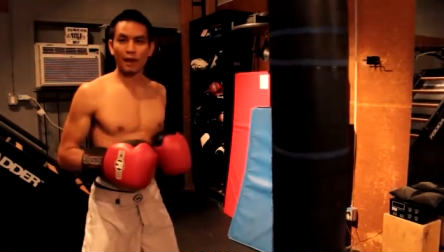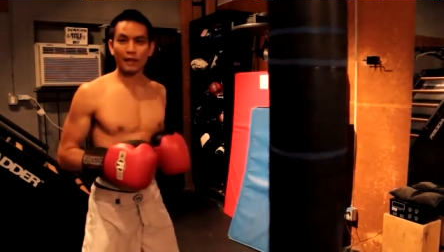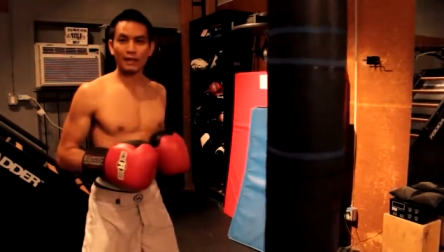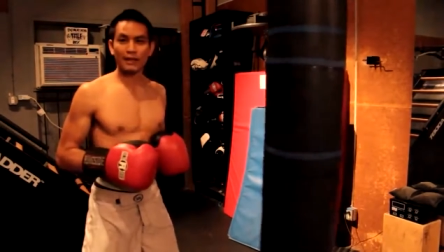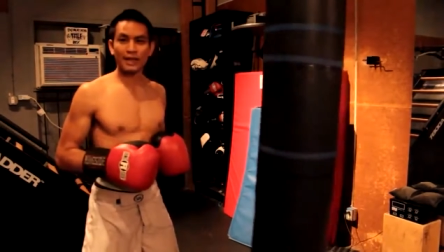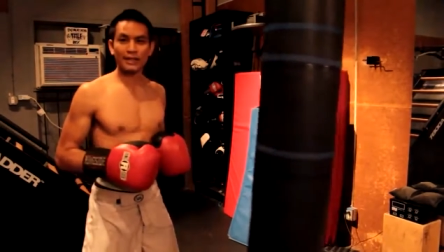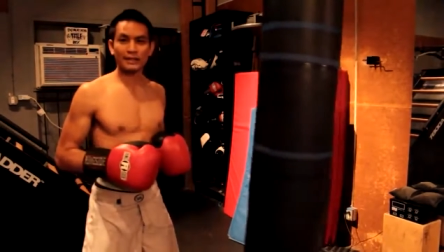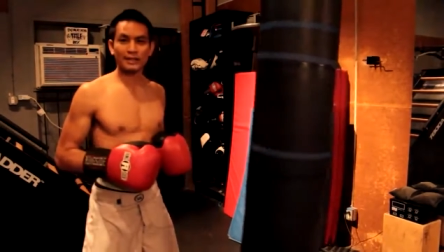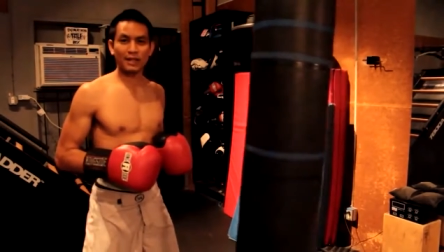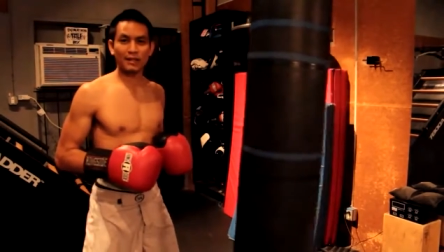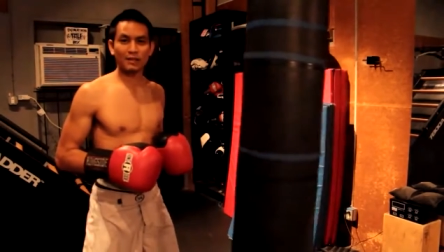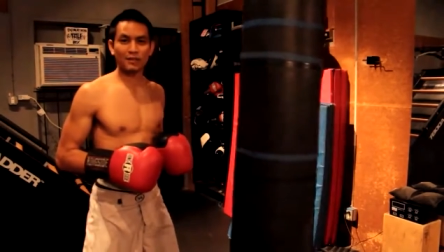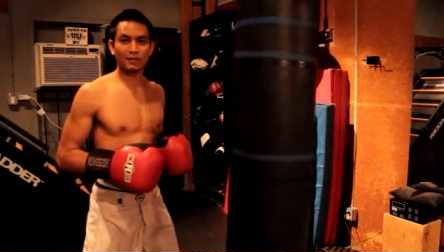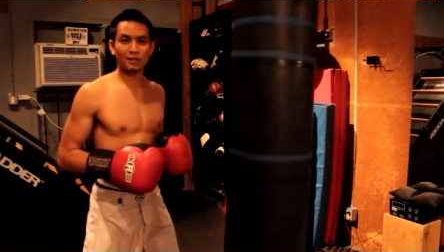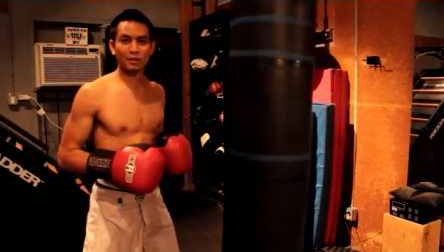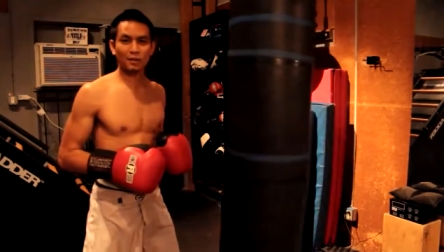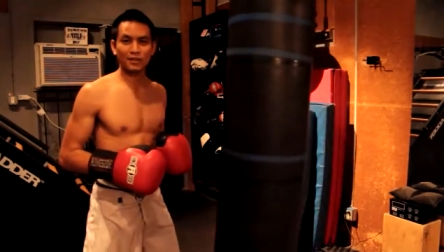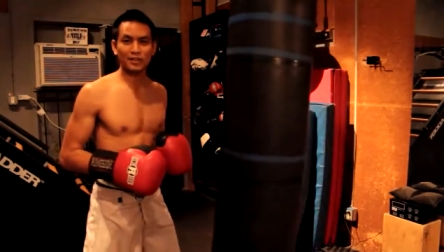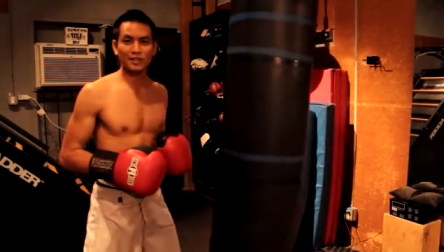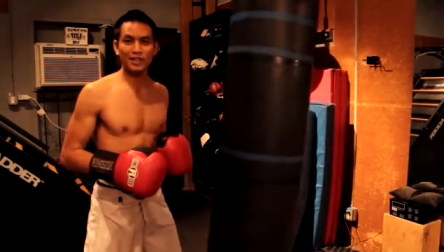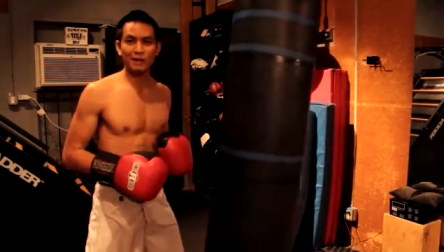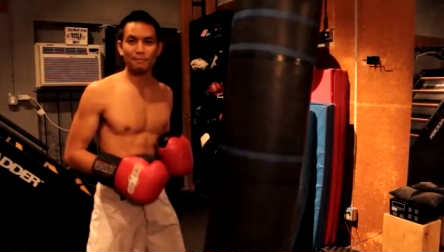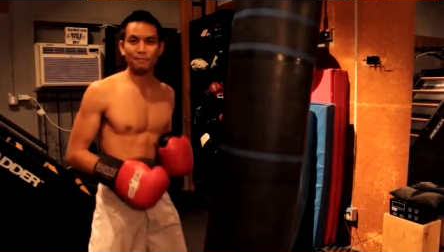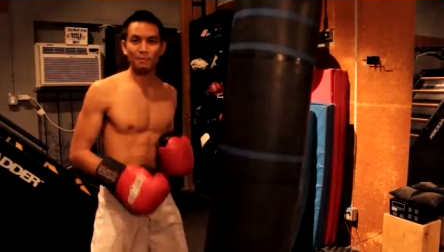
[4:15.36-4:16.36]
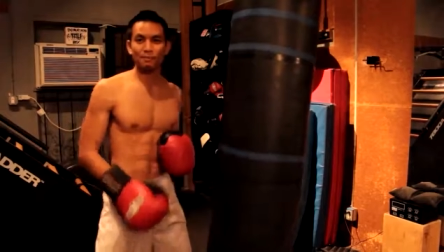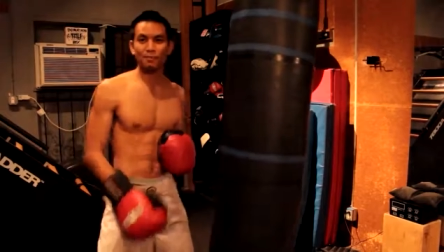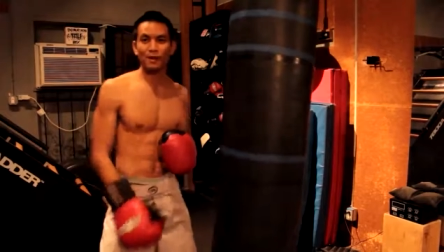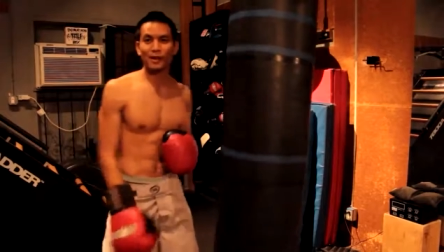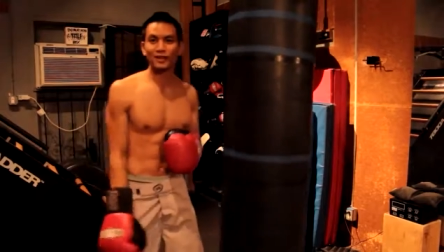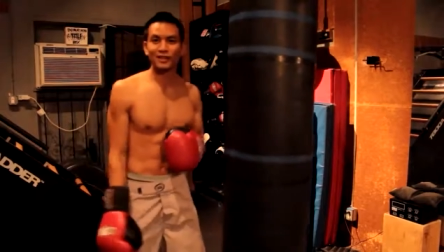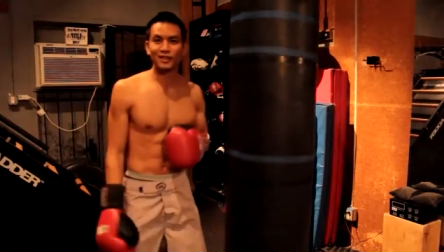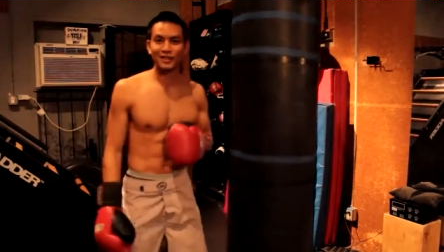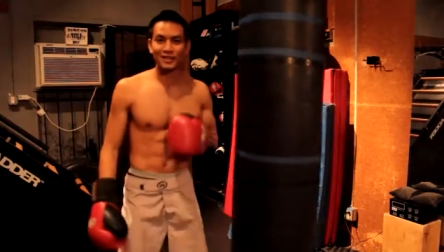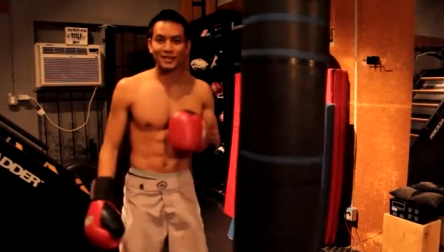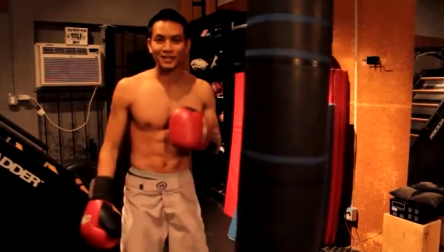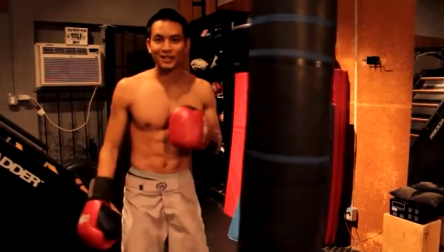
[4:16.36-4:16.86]
And that's how you throw snapping
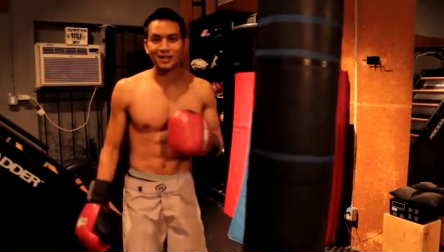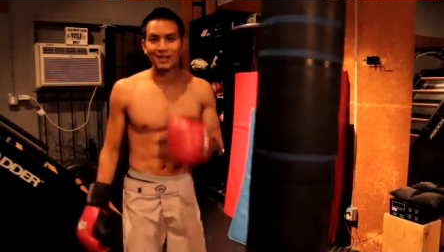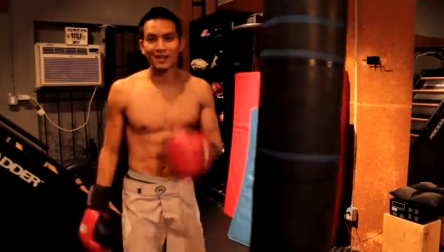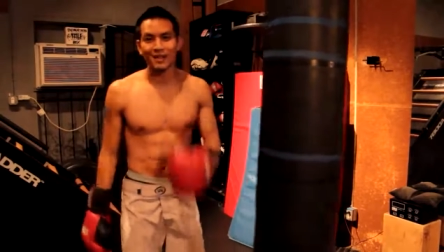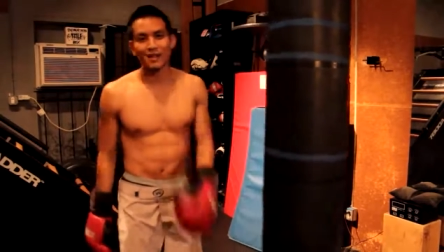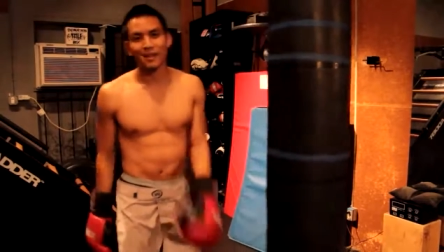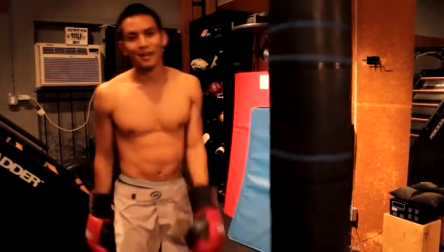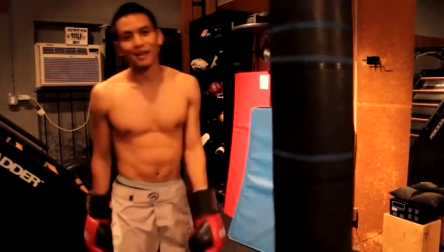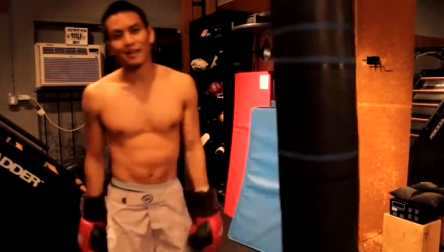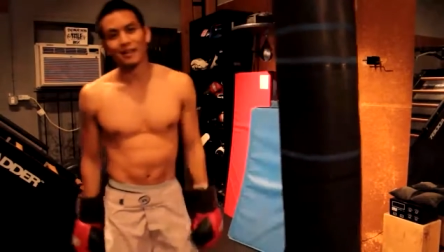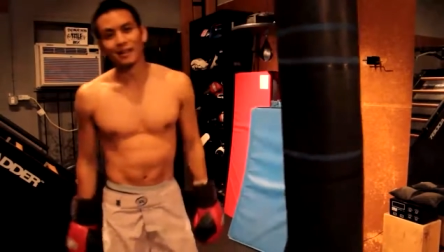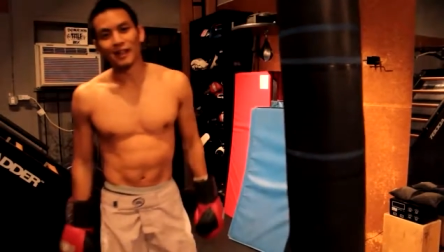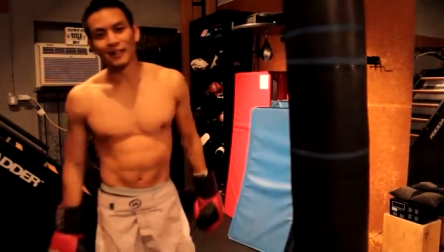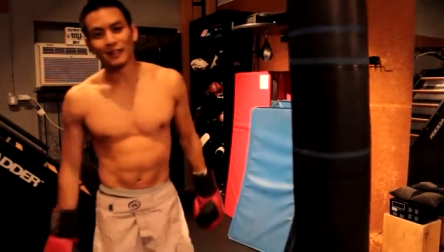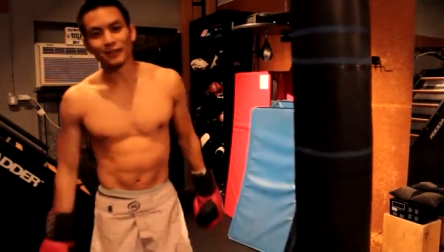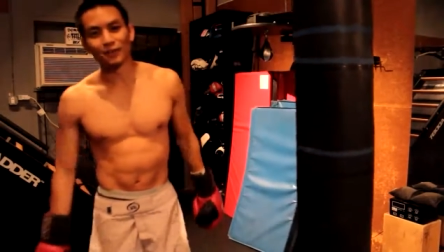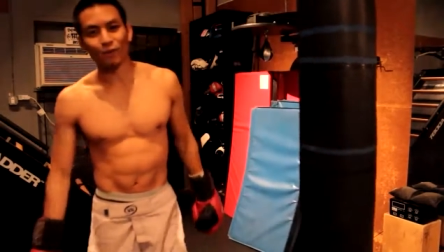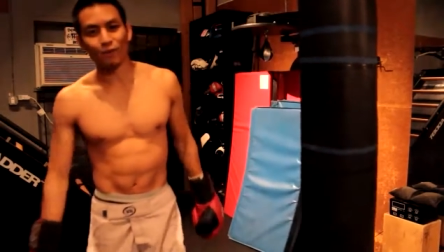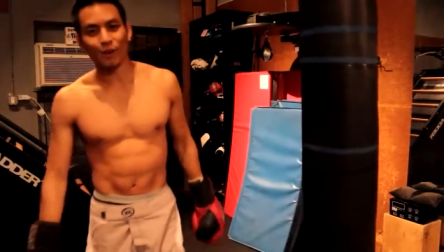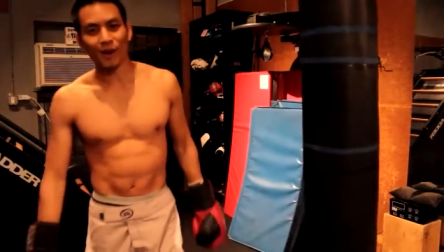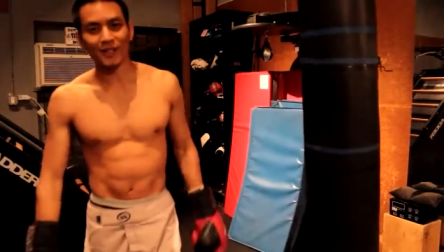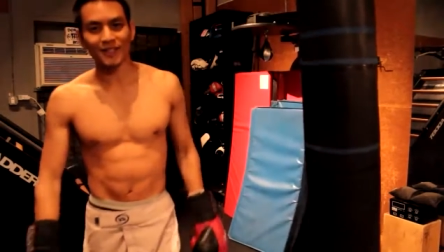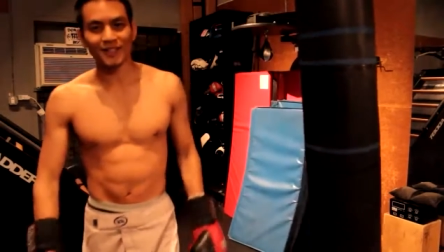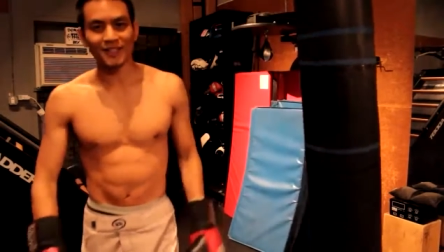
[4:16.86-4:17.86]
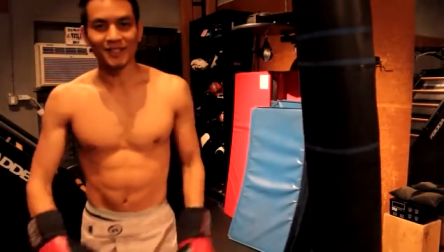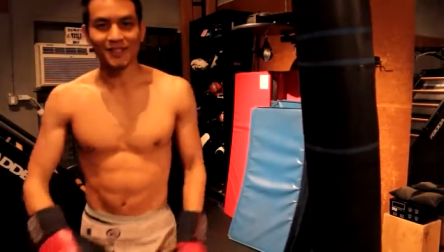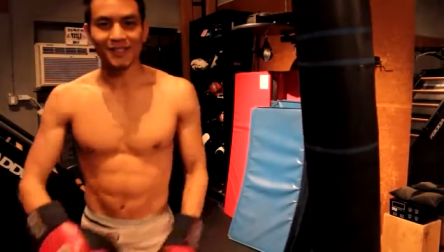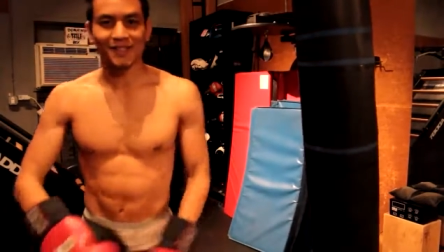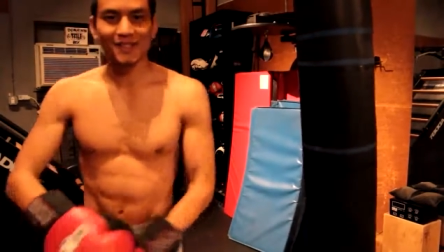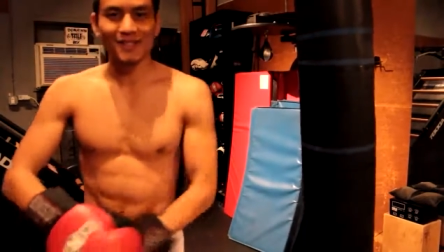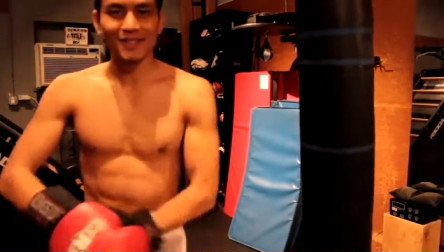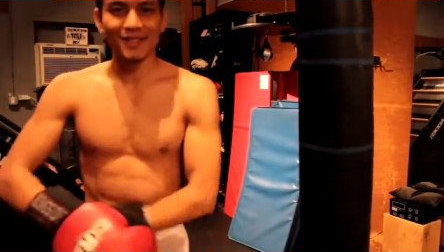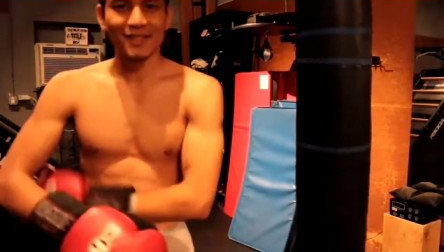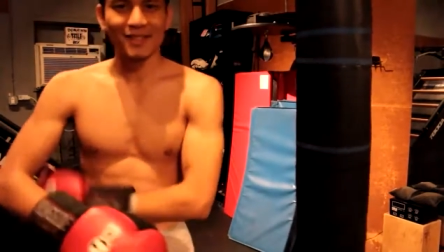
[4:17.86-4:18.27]
punches. Thanks for watching.